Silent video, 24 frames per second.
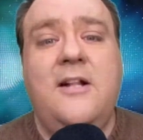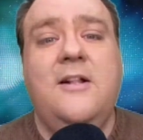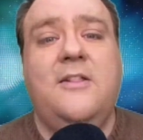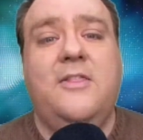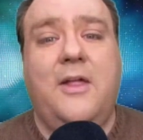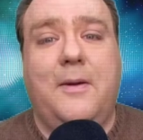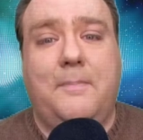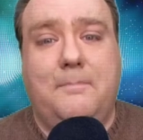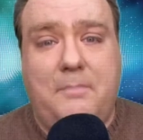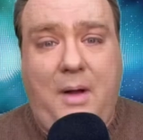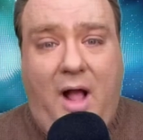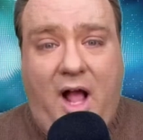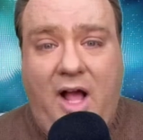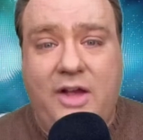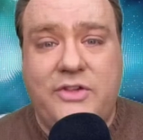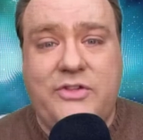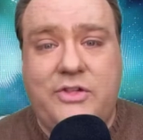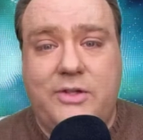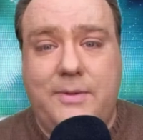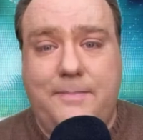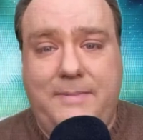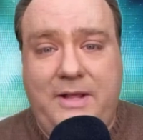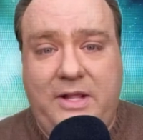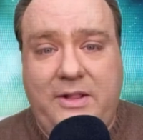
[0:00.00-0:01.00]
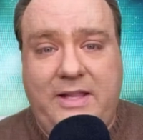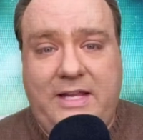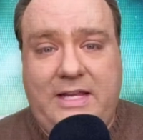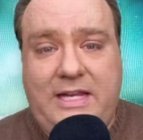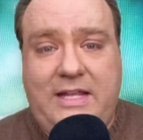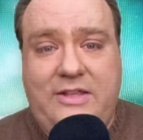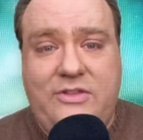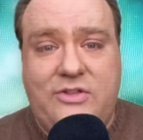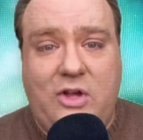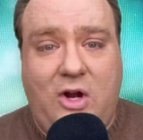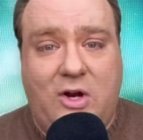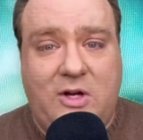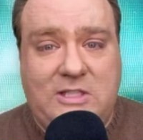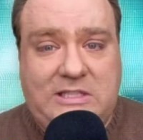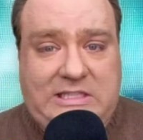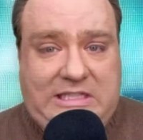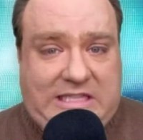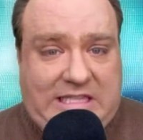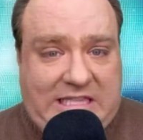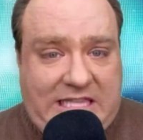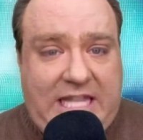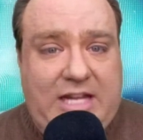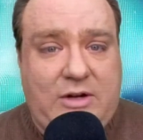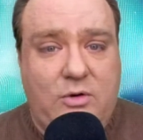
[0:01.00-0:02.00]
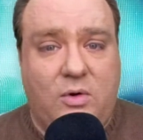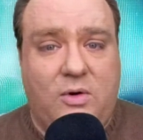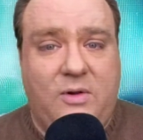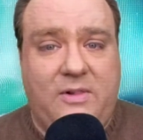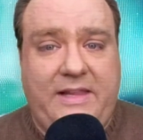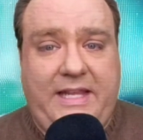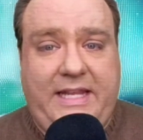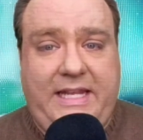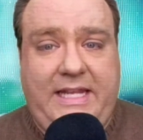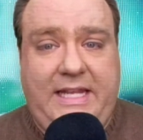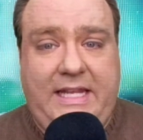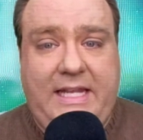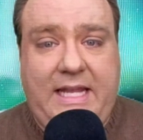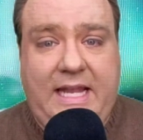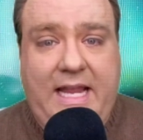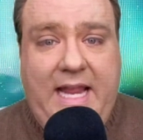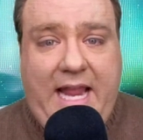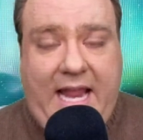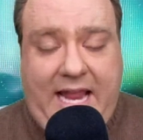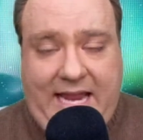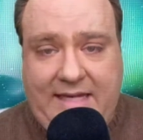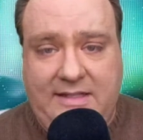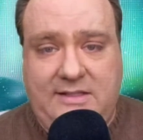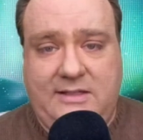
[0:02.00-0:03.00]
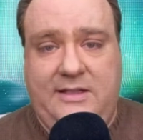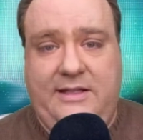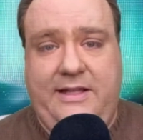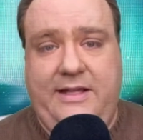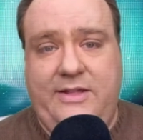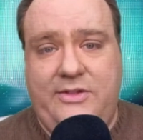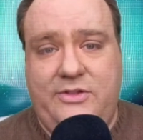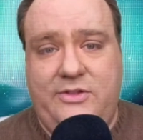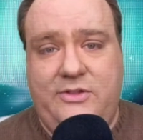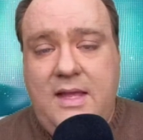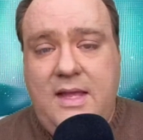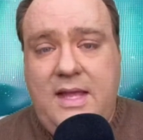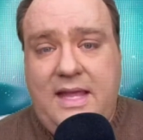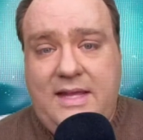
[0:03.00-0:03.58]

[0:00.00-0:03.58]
The possibilities are literally endless.